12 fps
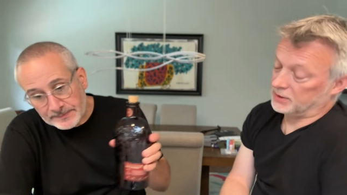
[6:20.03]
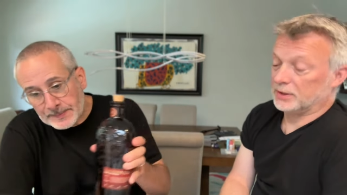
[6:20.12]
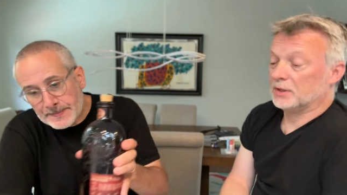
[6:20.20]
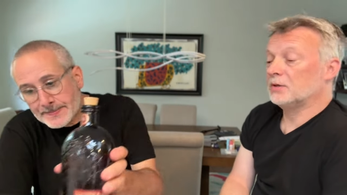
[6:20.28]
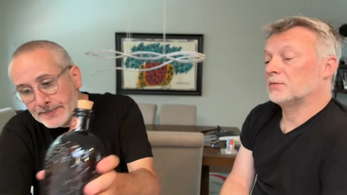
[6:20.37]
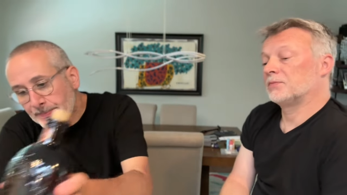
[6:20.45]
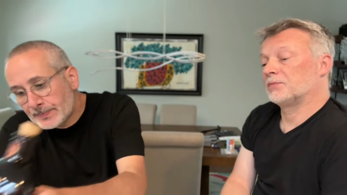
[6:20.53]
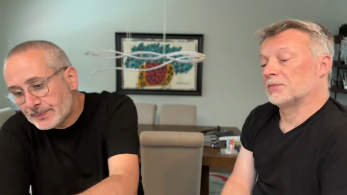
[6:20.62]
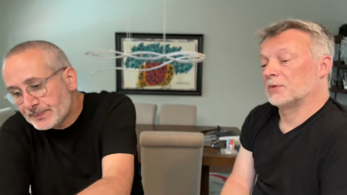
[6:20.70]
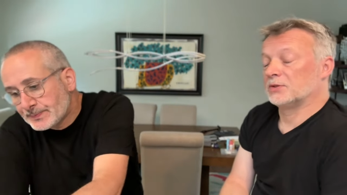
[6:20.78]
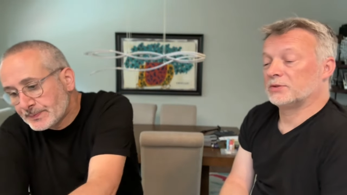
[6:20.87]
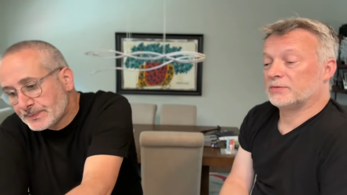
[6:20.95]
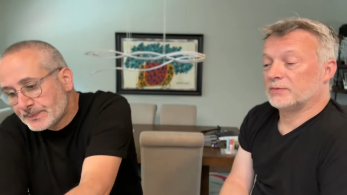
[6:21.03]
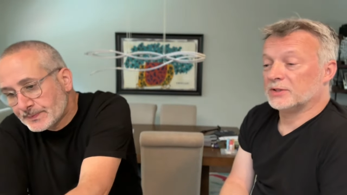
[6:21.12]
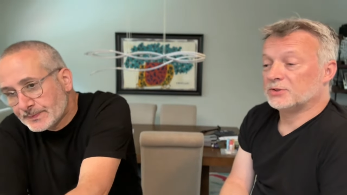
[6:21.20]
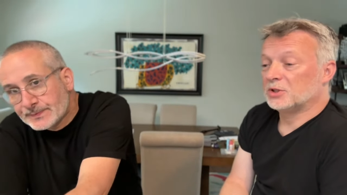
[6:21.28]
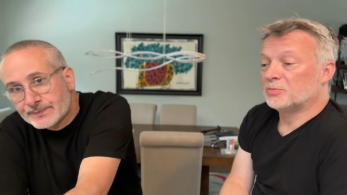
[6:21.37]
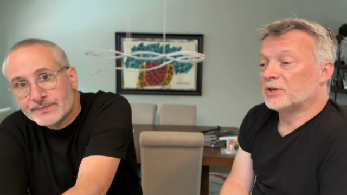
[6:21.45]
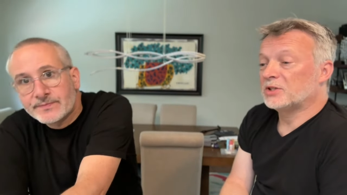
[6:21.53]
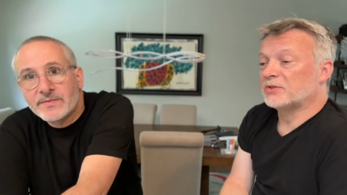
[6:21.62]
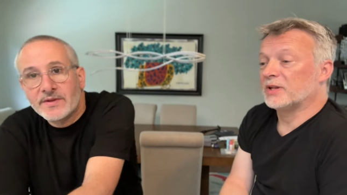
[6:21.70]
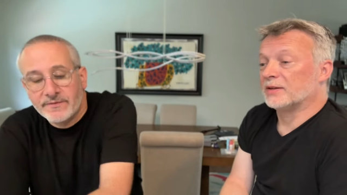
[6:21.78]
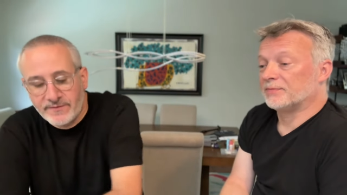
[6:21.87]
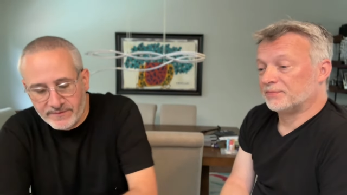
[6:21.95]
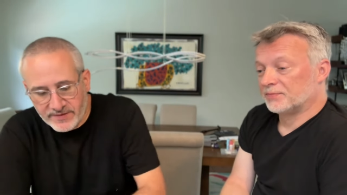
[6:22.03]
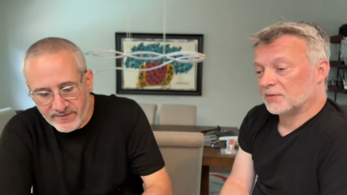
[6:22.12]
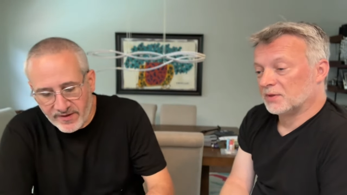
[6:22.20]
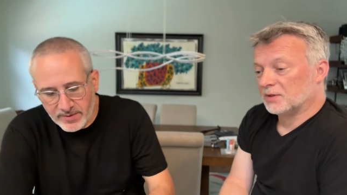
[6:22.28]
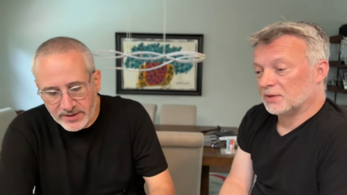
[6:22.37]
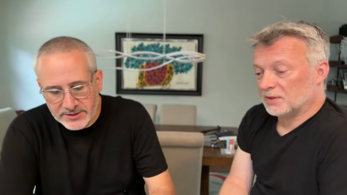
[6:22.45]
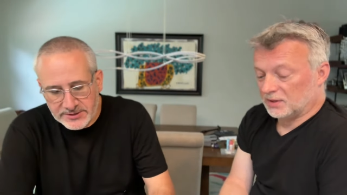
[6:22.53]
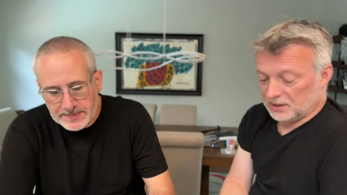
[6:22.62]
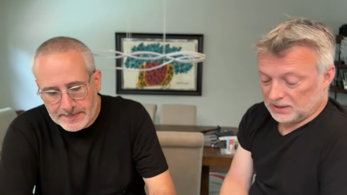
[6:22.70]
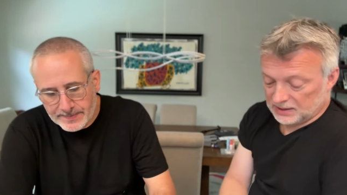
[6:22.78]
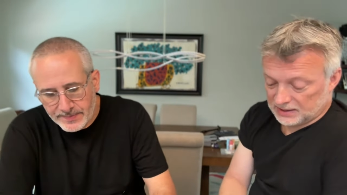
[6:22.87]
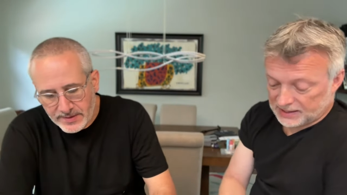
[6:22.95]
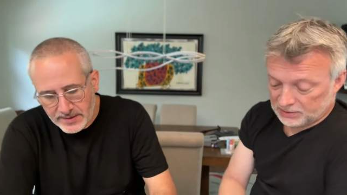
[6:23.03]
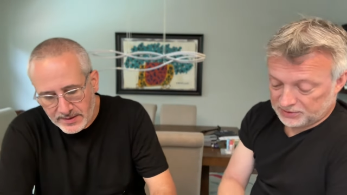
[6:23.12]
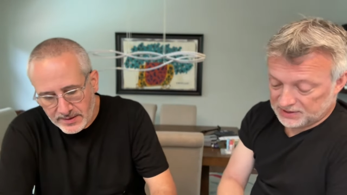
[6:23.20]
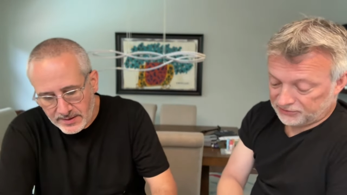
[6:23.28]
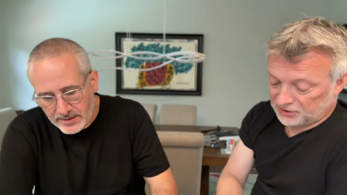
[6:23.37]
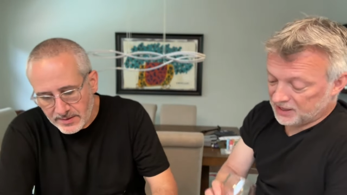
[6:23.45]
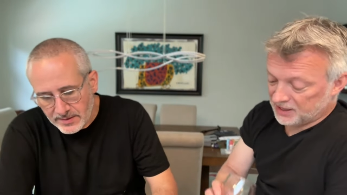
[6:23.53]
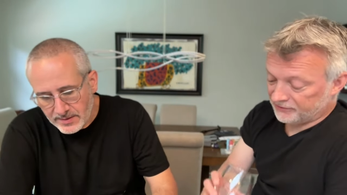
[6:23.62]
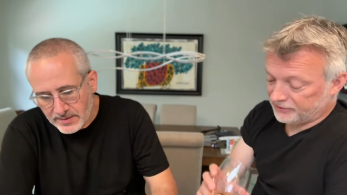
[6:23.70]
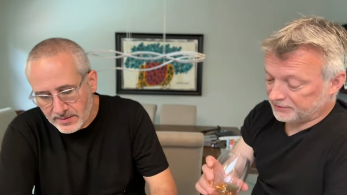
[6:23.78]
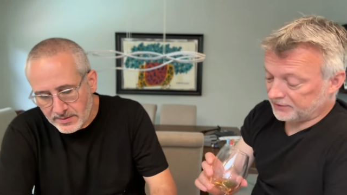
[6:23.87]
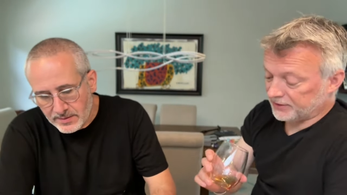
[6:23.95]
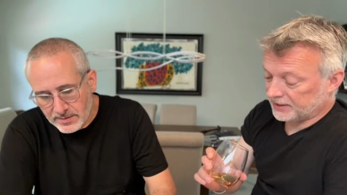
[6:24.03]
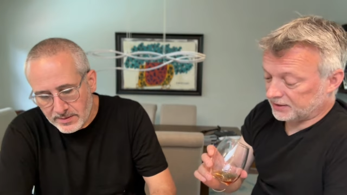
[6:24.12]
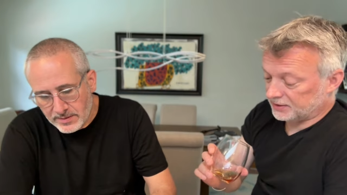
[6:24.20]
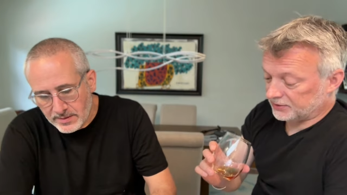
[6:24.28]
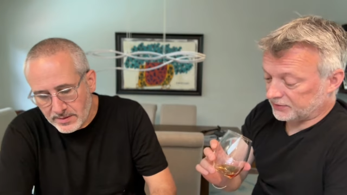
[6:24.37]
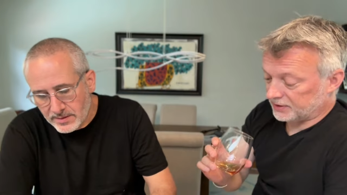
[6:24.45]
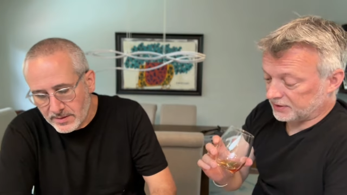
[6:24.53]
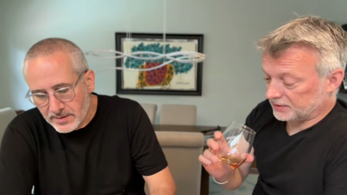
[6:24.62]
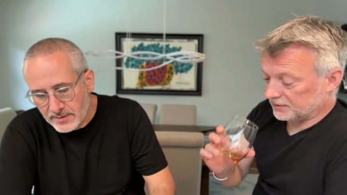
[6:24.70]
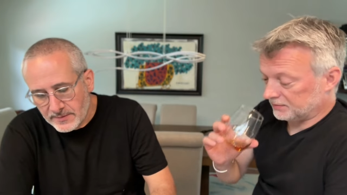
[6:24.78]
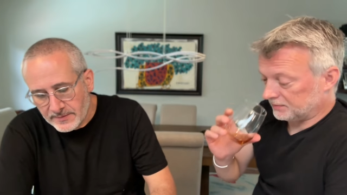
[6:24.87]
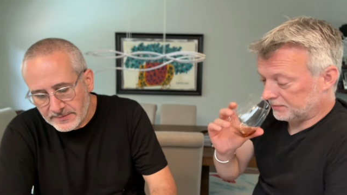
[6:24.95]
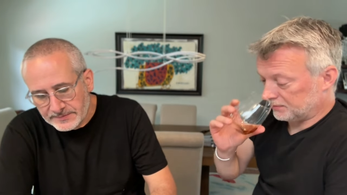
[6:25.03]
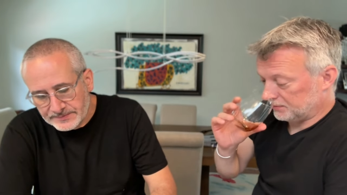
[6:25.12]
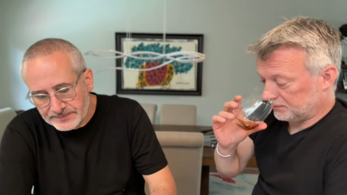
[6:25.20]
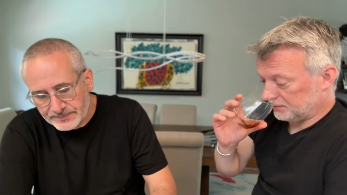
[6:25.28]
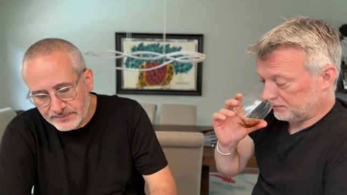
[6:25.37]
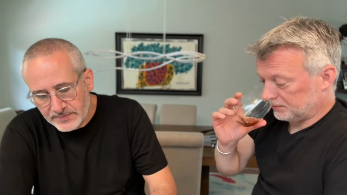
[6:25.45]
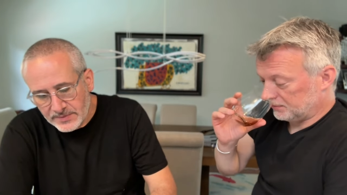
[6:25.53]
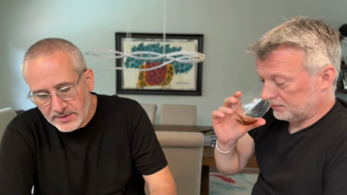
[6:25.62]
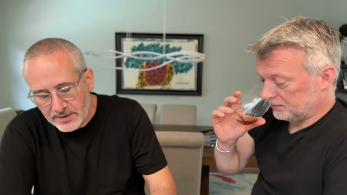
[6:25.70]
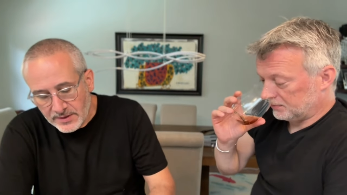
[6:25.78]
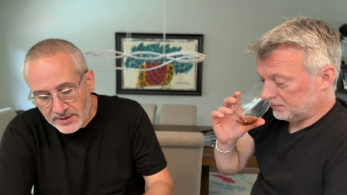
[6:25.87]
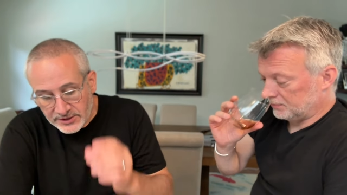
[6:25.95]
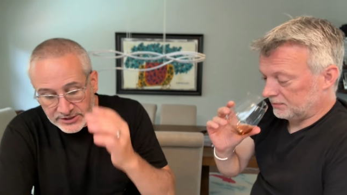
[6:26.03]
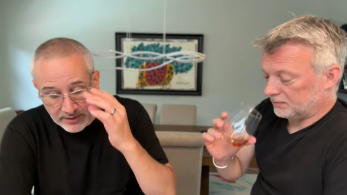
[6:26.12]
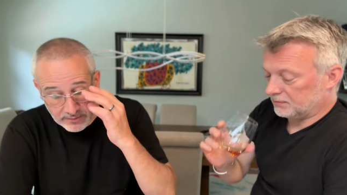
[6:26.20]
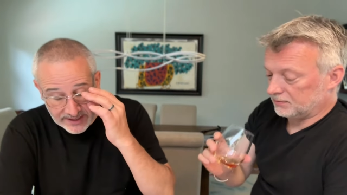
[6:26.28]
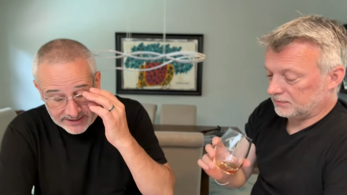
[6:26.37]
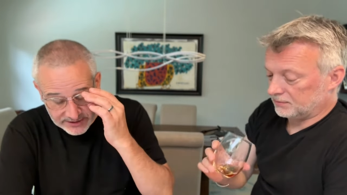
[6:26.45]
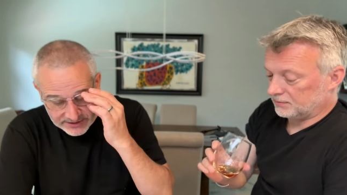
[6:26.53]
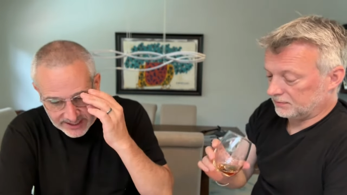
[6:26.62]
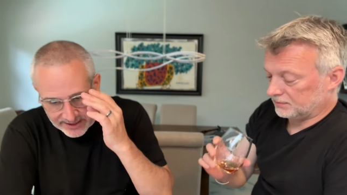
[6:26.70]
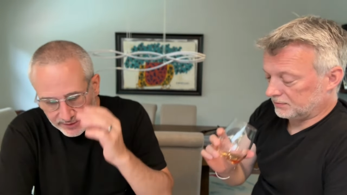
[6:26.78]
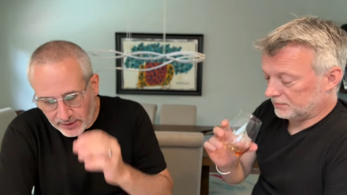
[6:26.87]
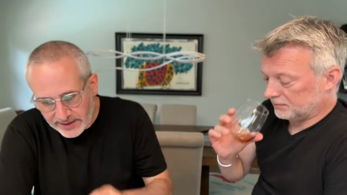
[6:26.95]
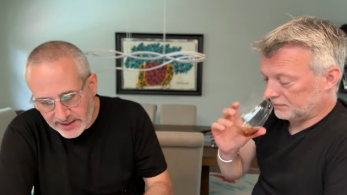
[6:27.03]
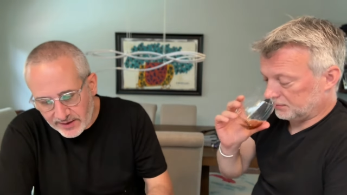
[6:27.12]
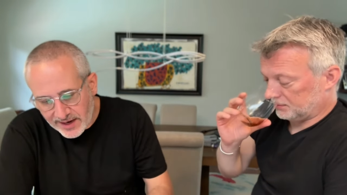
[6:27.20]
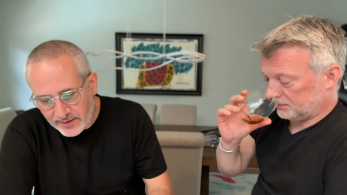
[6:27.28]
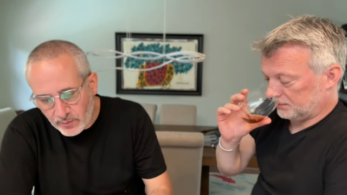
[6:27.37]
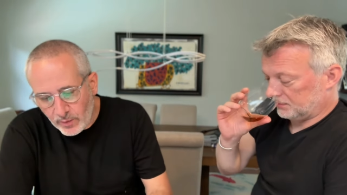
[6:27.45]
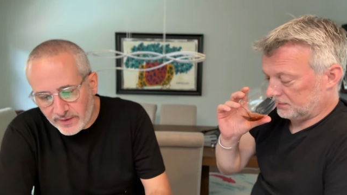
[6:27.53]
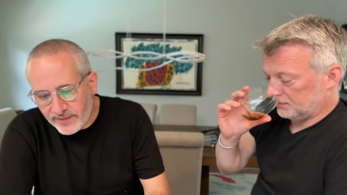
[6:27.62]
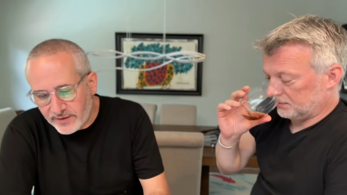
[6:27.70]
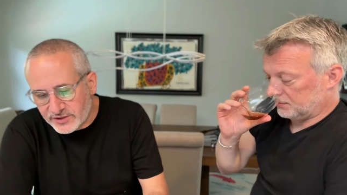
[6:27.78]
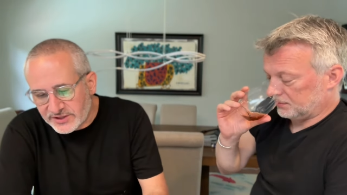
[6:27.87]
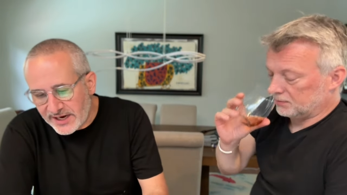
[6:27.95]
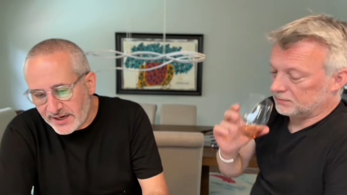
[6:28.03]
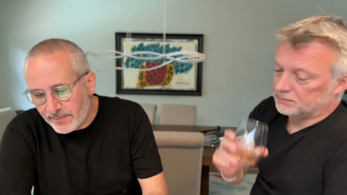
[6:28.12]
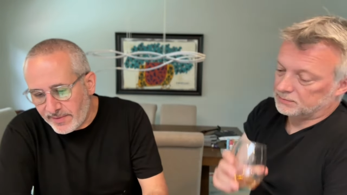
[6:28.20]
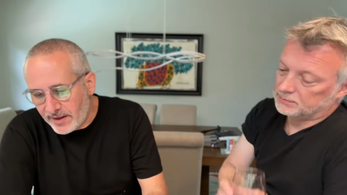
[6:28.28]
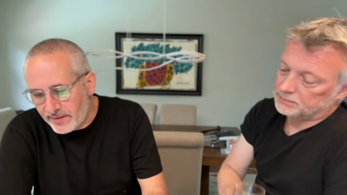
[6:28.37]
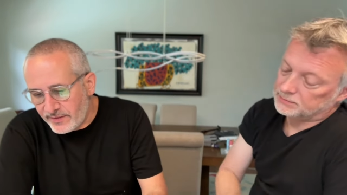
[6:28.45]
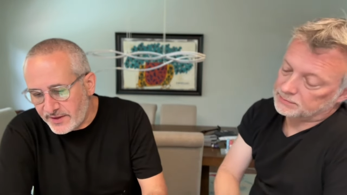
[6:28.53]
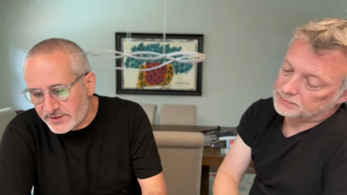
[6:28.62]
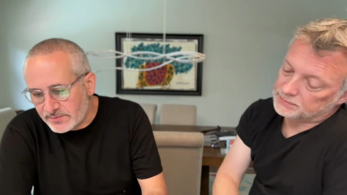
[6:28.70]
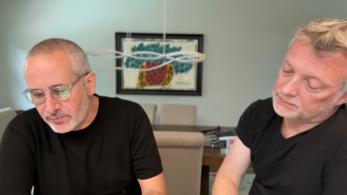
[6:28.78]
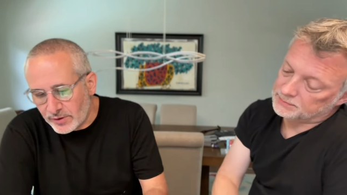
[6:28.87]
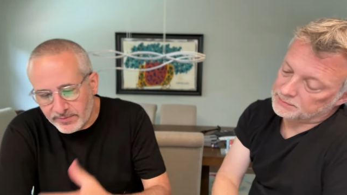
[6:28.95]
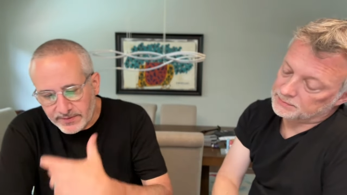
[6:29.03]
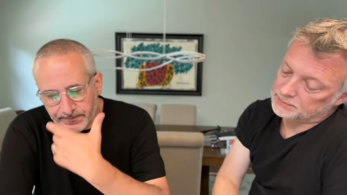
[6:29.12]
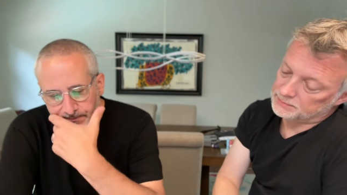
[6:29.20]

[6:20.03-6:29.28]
Speaker 1: you go. That's a, that's a good price for that. 55 bucks. I would definitely pay $55 for that.
Speaker 2: So let's take a look at, at what they're saying about this bourbon.